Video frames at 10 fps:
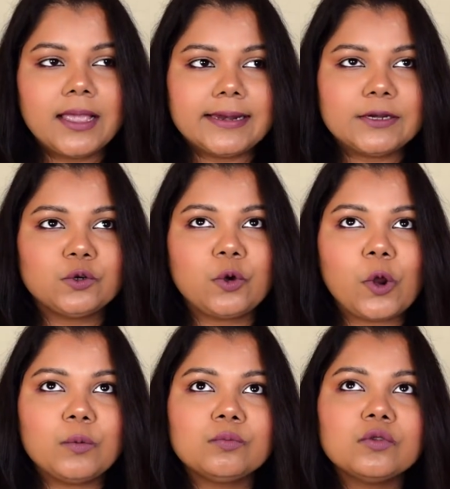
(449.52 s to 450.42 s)
and it took
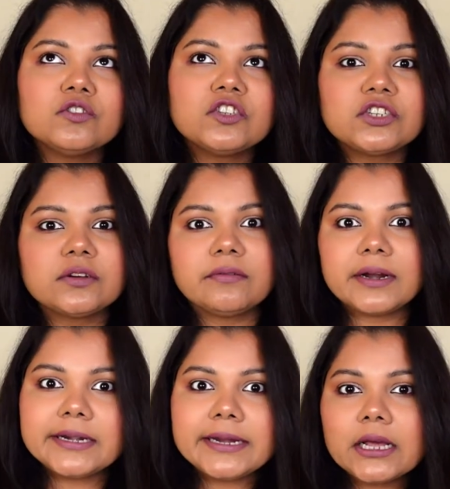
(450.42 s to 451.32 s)
almost
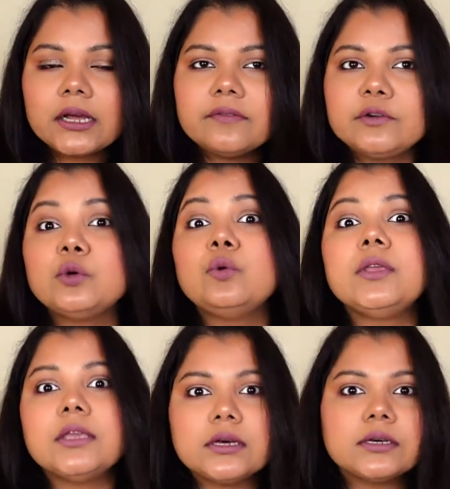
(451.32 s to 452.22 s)

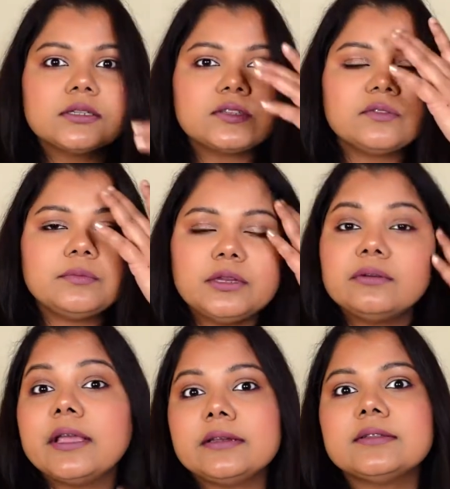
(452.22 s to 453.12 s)
1.5-2 years for me
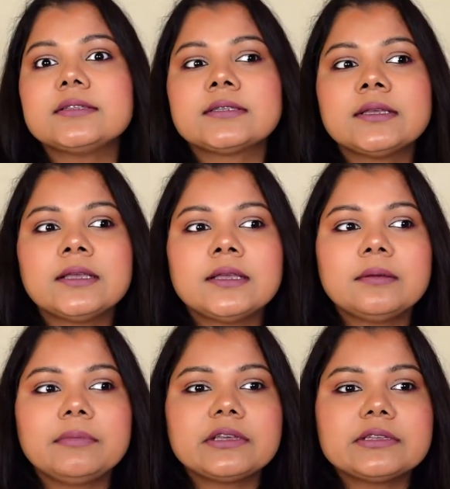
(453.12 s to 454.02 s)
to get this,
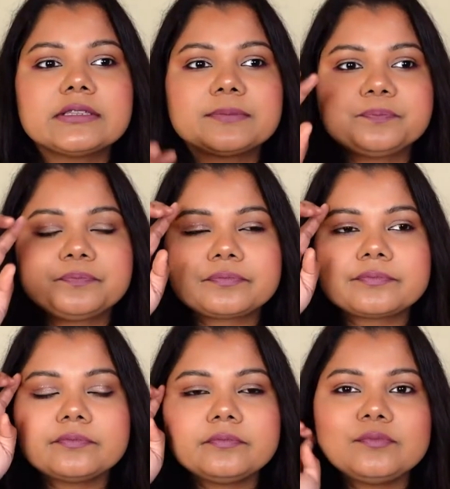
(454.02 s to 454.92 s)
because
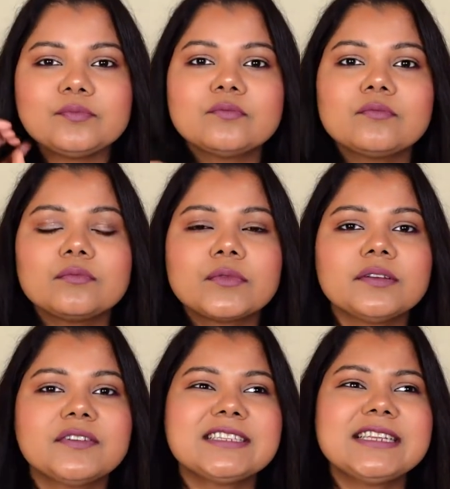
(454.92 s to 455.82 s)

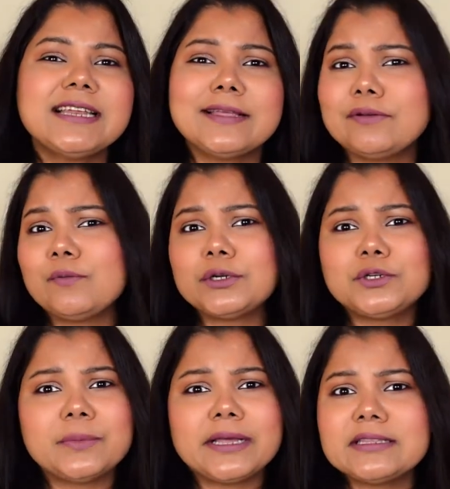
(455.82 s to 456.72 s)
firstly, I never
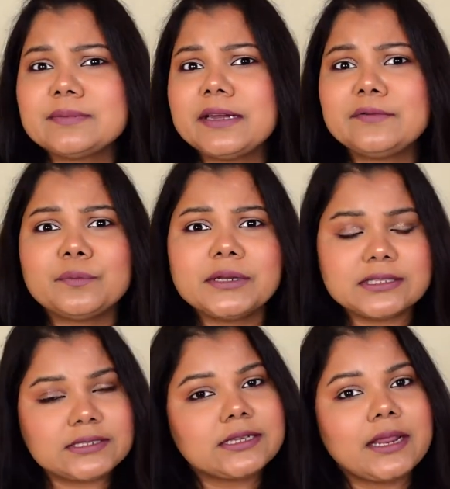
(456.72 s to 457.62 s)
wanted to buy this palette from an
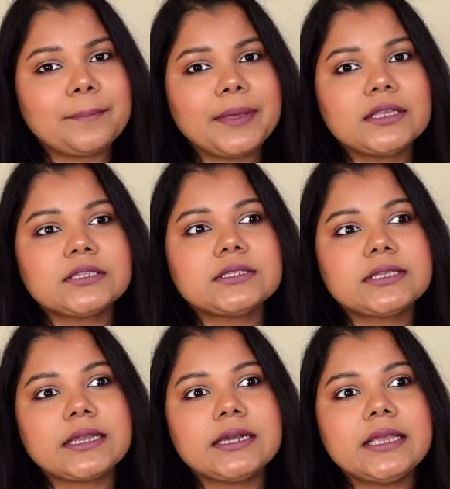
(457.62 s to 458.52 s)
Instagram page, and
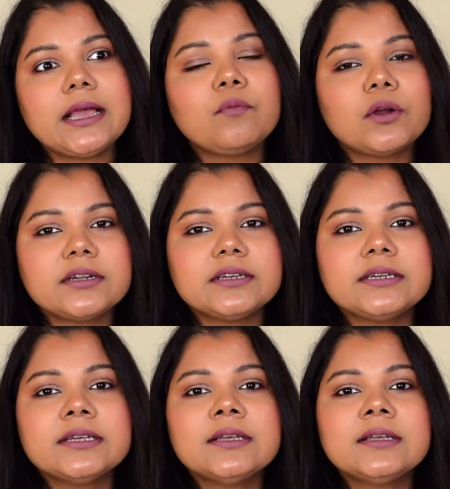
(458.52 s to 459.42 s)
secondly, I
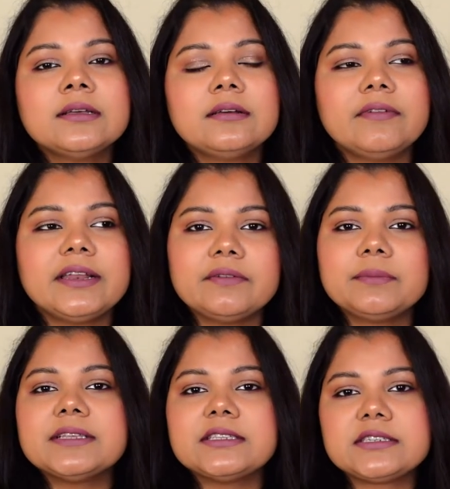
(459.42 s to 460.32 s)
wanted,
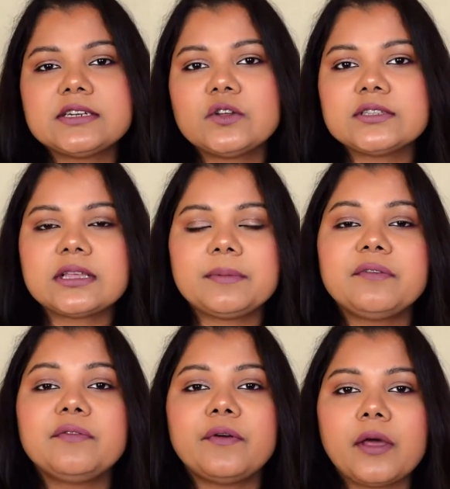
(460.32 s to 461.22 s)
whenever my sister-in-law is
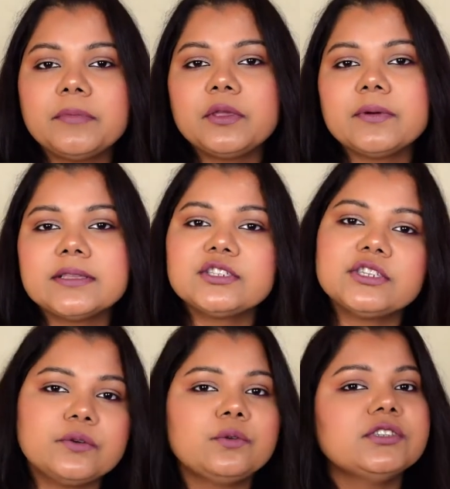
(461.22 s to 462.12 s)
coming from US,
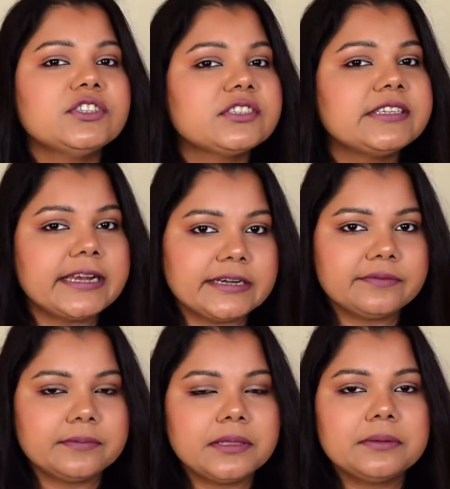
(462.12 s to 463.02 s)
she could just get
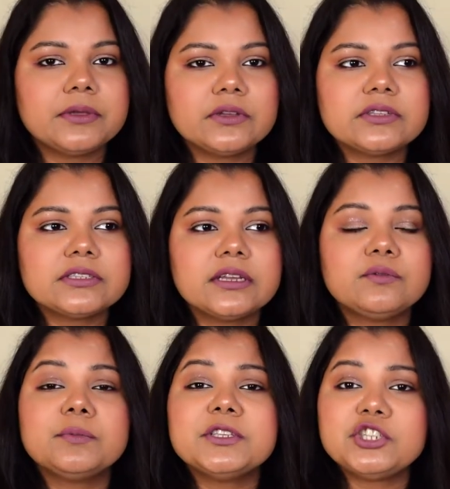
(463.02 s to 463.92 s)
it for me because
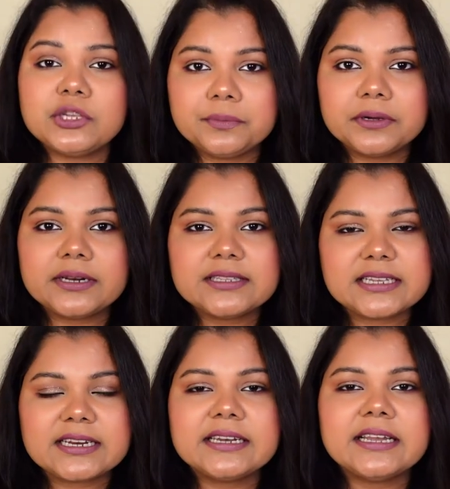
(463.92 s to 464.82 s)
it would be cheaper, and
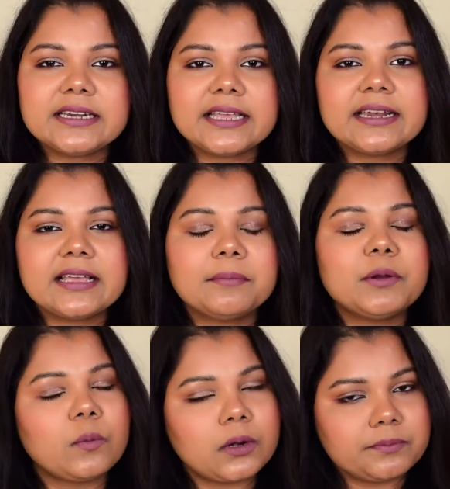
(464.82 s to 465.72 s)
secondly, it can come
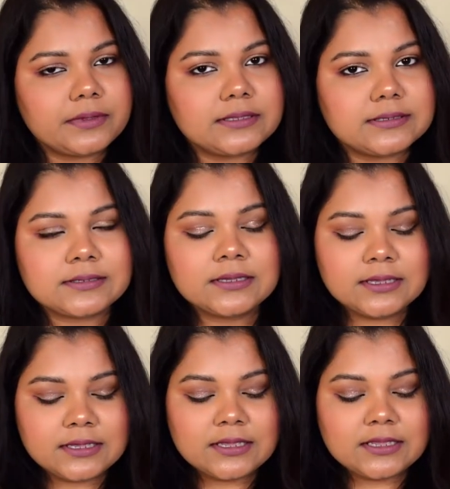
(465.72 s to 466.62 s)
in one piece.
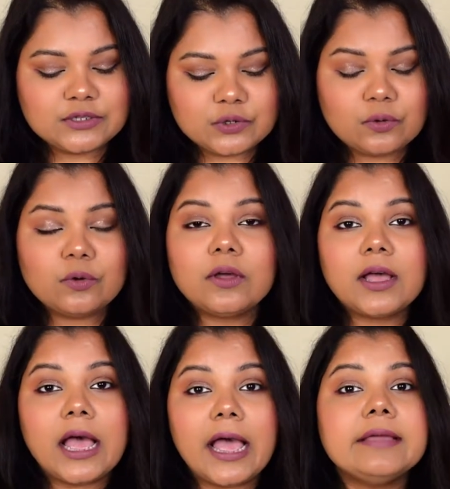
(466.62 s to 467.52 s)

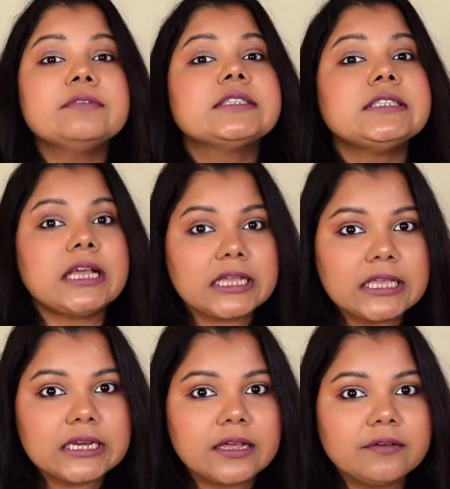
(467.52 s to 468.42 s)
So I was
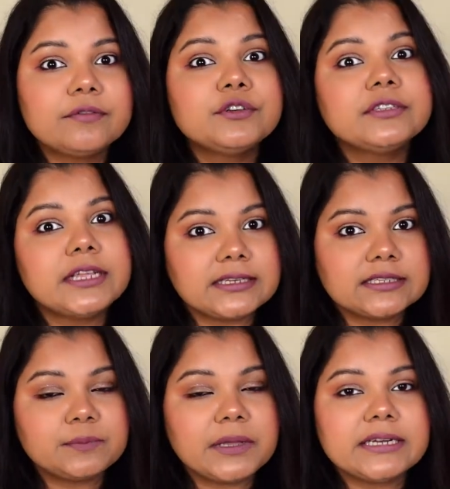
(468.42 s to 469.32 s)
lucky enough to get
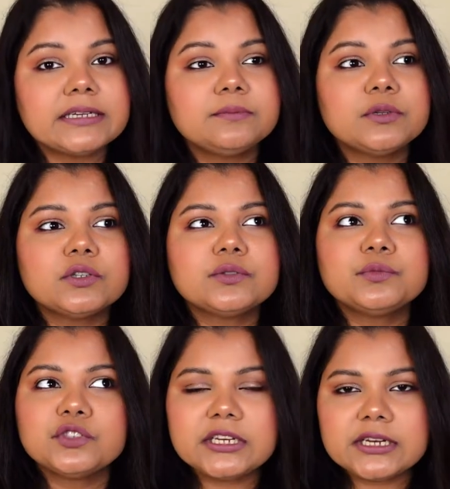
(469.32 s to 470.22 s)
this palette, because
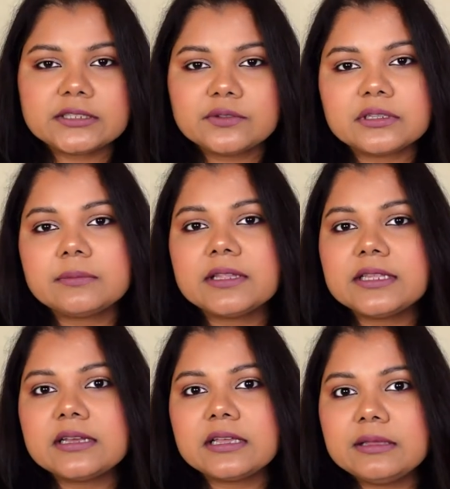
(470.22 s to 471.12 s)
mujhe nahi lagta uske baad
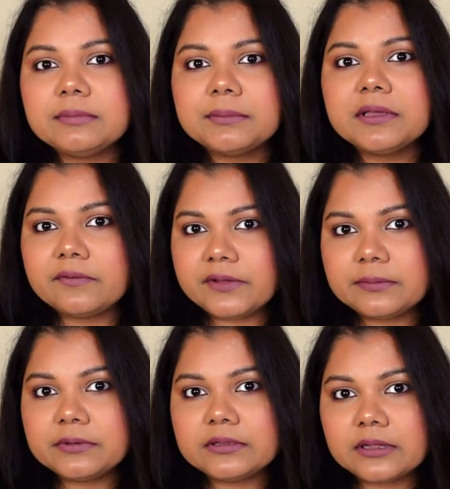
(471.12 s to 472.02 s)
ye kahin pe bhi
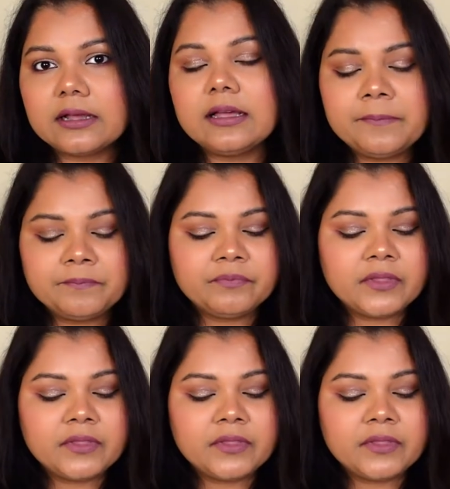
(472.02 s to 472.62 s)
available tha,